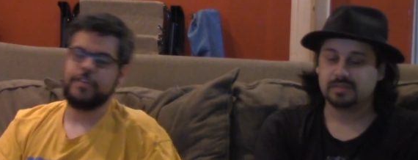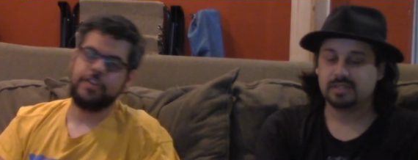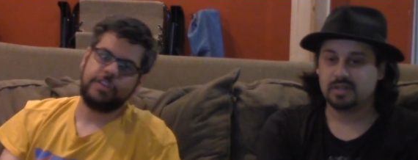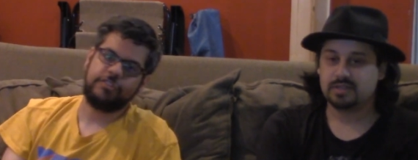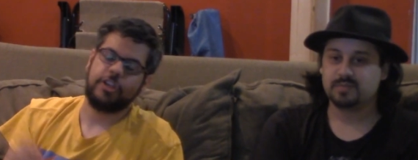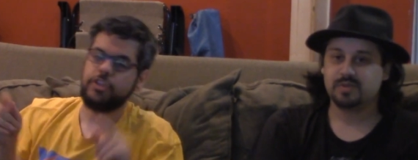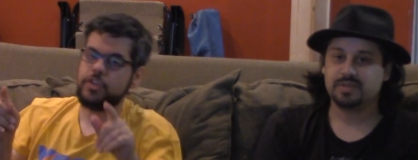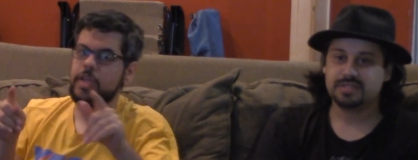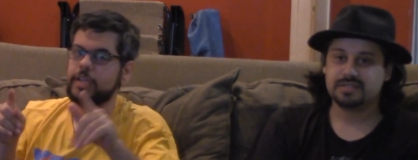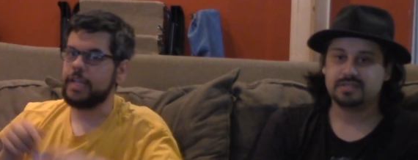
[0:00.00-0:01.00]
Speaker 1: if you're new to the channel,
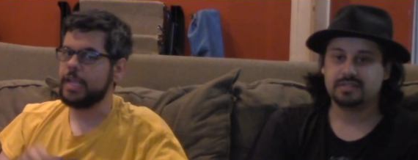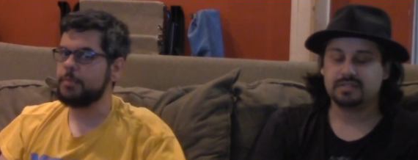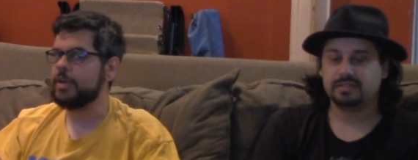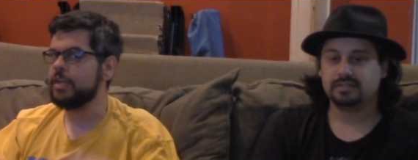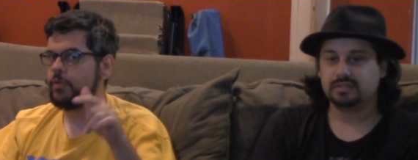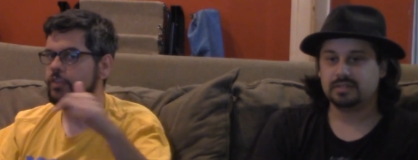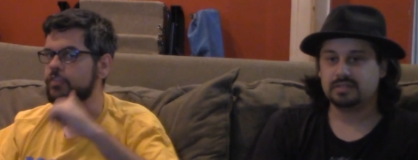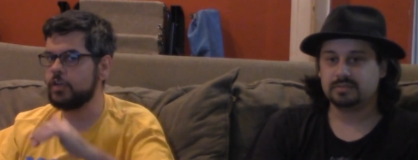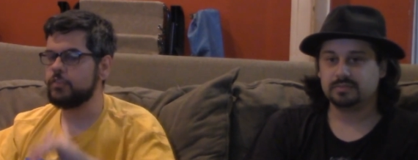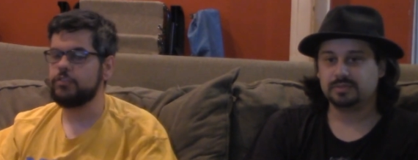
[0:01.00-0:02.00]
you can hit the like button if you want
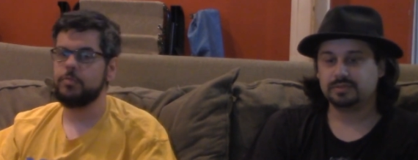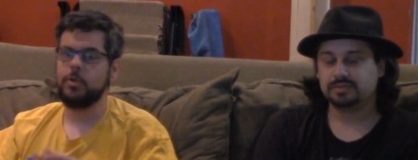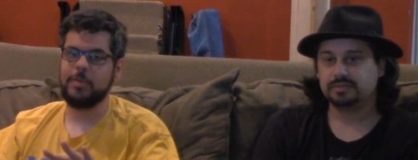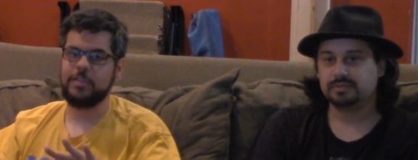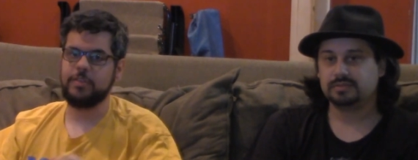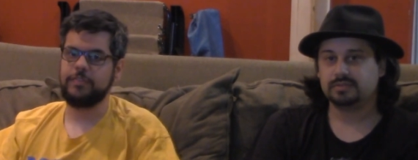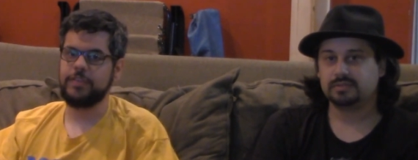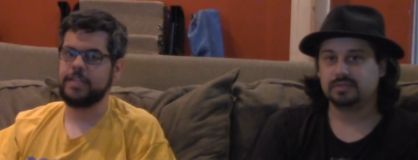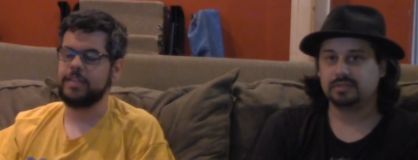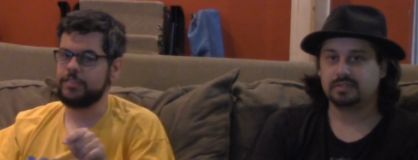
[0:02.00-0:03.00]
to talk to us more about stuff
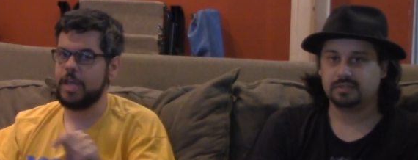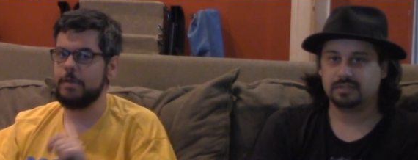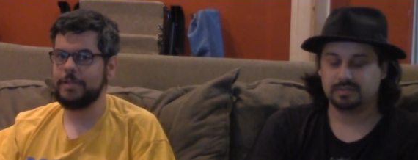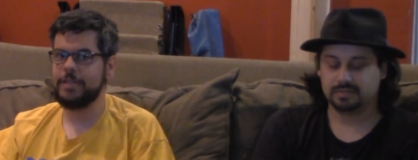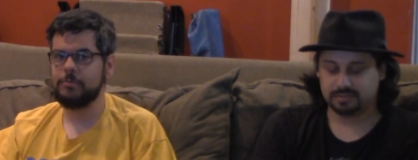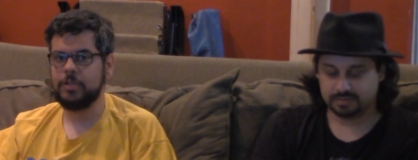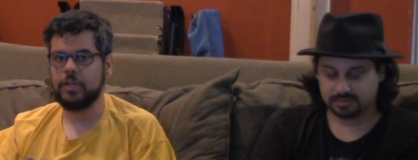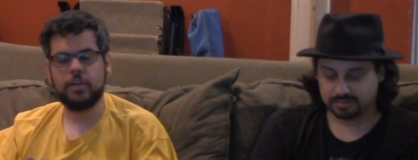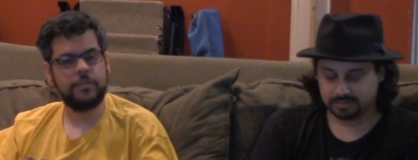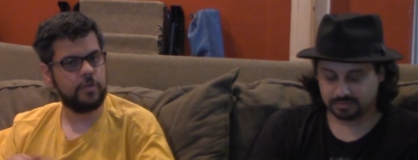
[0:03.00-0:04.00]
like this. Comment down
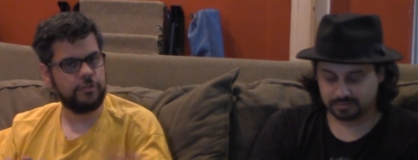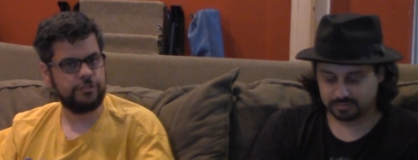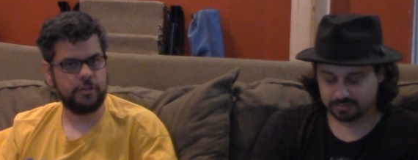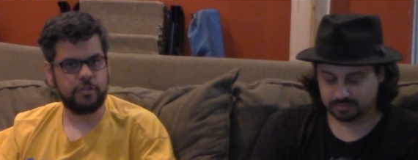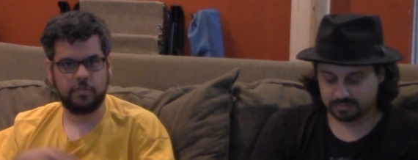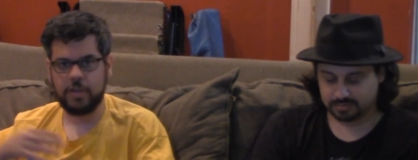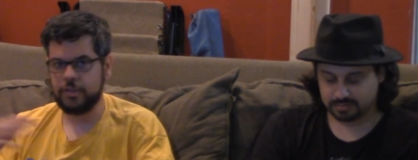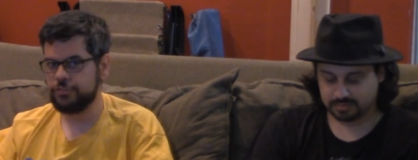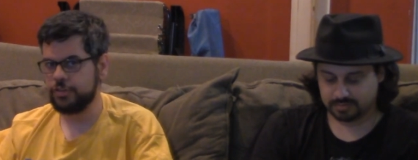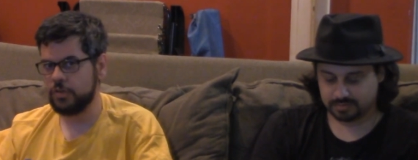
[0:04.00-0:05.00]
below if you want to share us
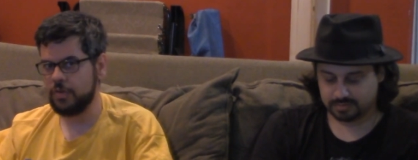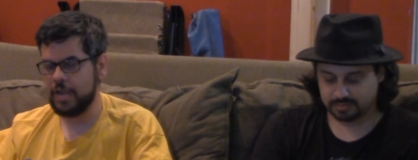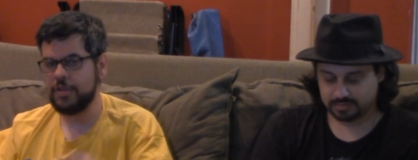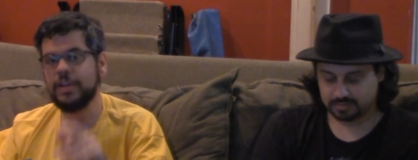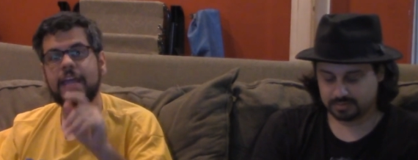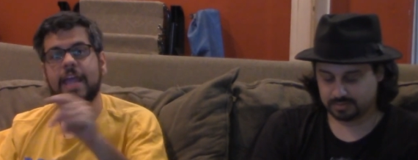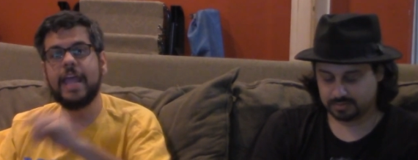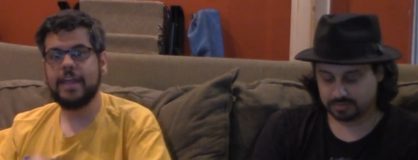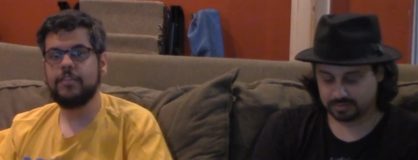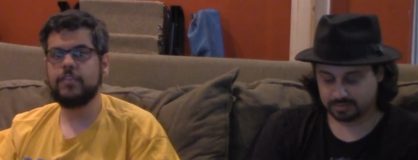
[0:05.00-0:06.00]
around, share it around,
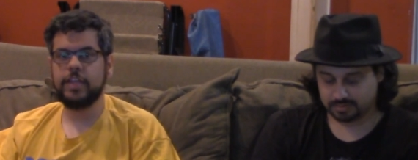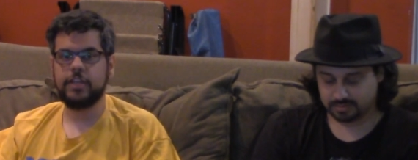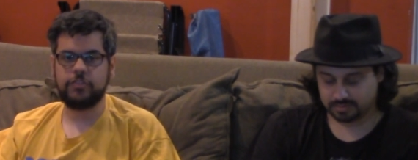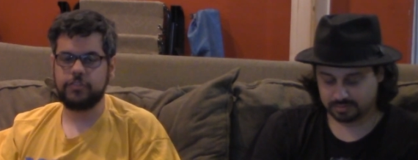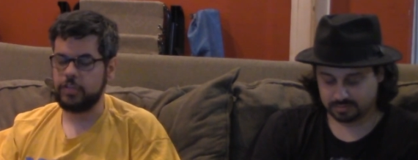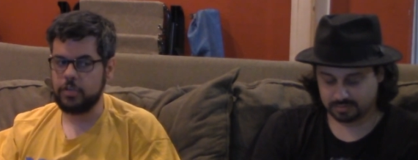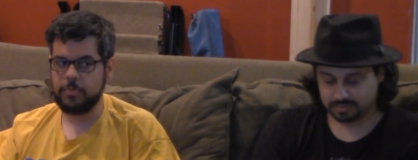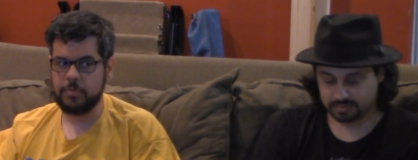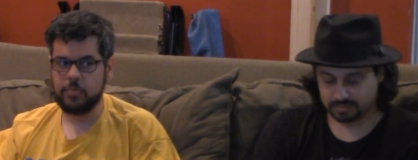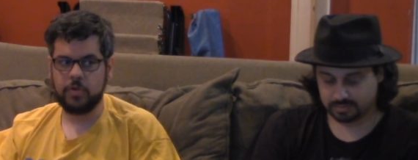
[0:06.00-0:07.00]
and if you like us just a
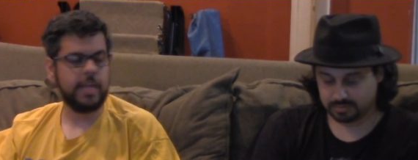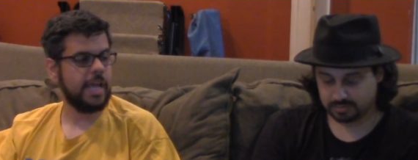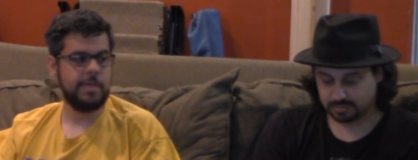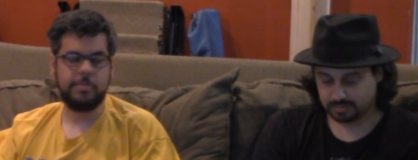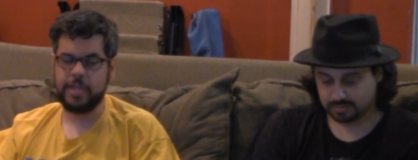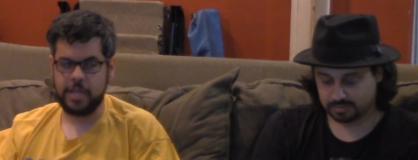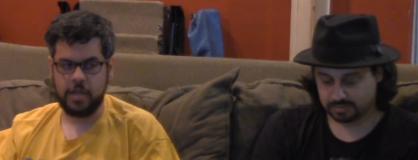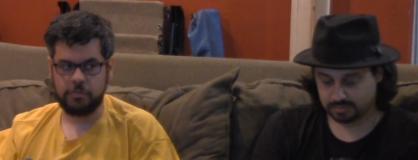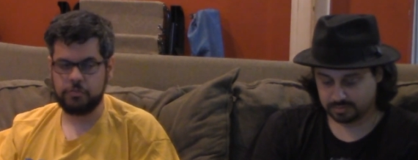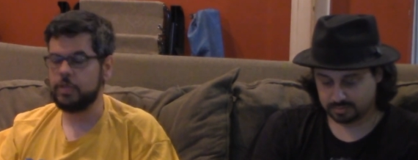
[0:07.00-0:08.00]
little bit more than anybody
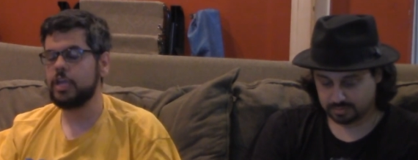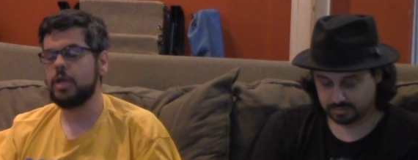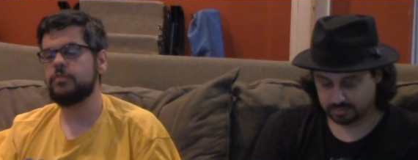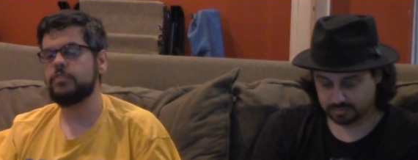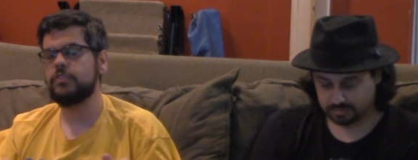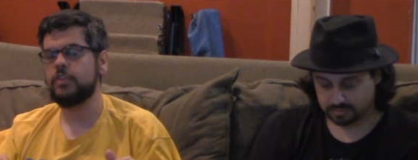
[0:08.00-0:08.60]
else when it comes to